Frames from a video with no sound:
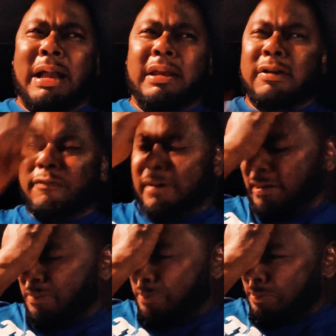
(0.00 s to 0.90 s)
I give
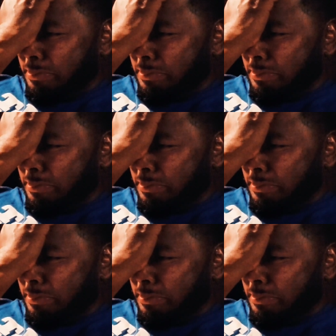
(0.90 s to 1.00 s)
up.